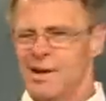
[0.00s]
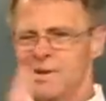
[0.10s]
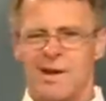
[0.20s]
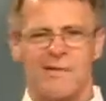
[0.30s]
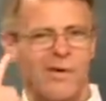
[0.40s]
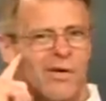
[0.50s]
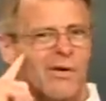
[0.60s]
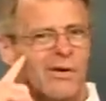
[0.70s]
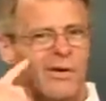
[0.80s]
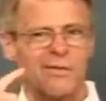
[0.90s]
never
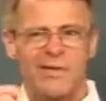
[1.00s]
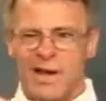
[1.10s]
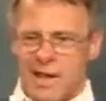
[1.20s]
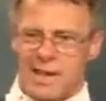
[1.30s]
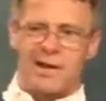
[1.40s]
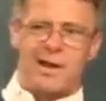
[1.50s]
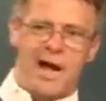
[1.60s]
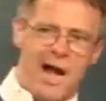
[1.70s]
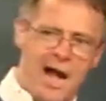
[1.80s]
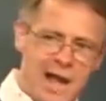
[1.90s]
heard of in a
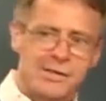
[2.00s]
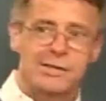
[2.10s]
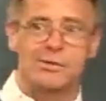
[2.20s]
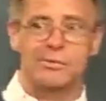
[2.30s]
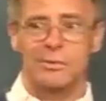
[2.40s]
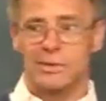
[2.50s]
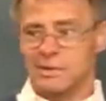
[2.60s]
high school,